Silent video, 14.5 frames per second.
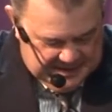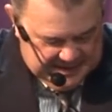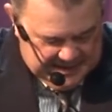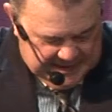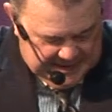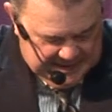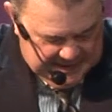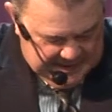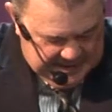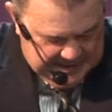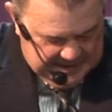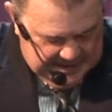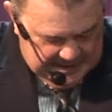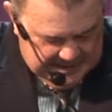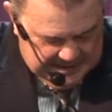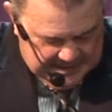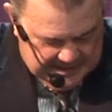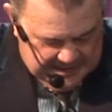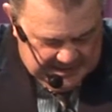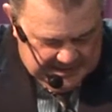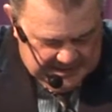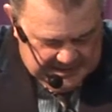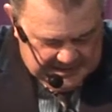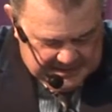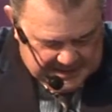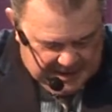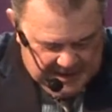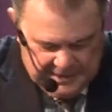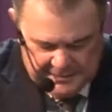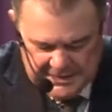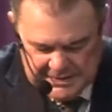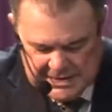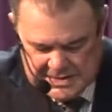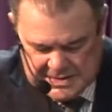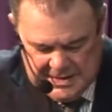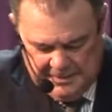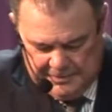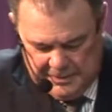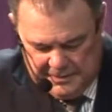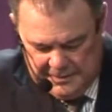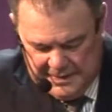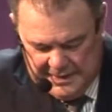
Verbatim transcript: the Solomon's temple,